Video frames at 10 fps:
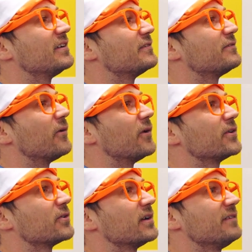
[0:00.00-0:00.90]
to
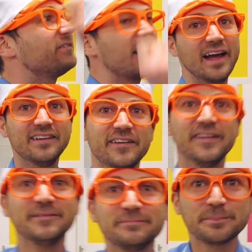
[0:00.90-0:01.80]
425.
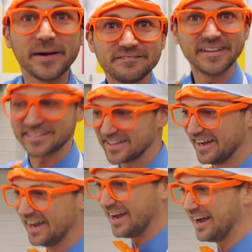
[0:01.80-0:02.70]
Perfect.
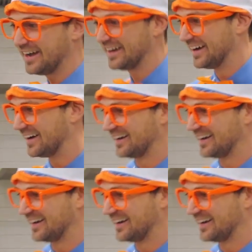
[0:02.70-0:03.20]
Good